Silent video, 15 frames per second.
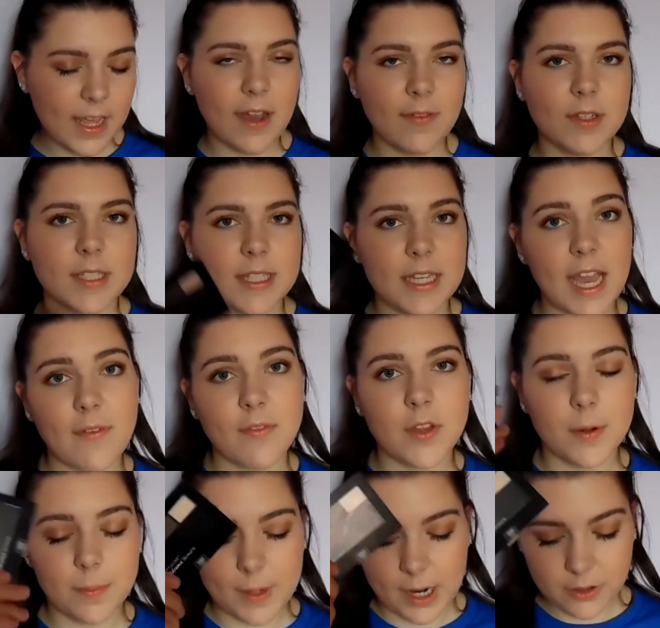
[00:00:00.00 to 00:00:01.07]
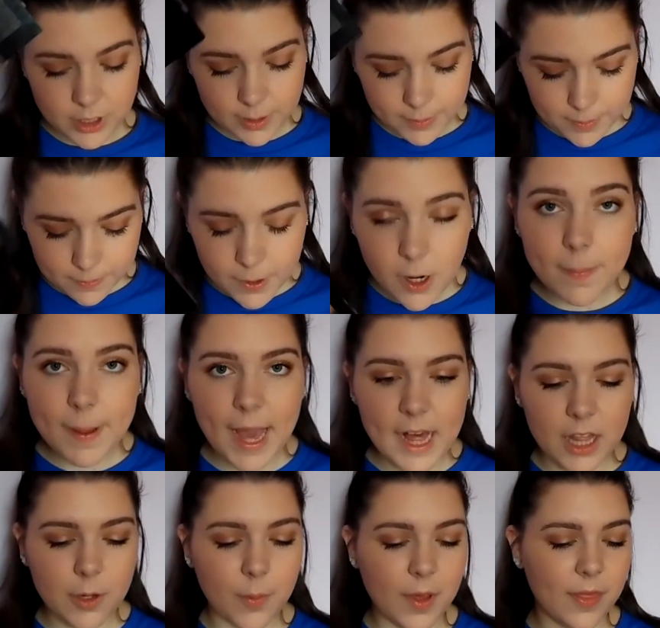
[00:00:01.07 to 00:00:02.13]
They obviously have their Brow Drama Pro
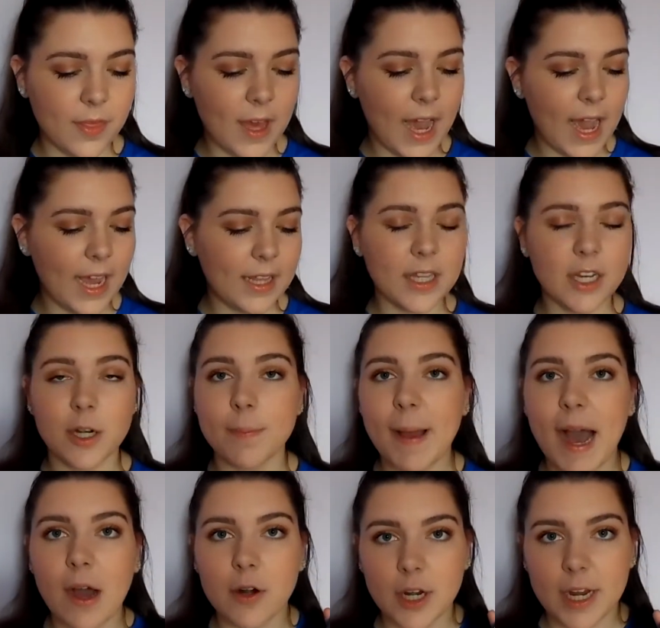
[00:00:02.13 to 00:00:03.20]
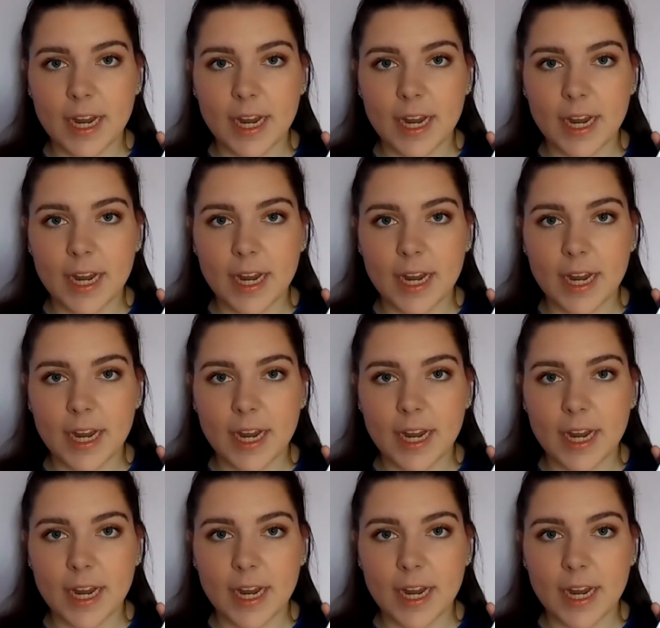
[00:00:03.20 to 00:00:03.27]
palette with the highlighter powder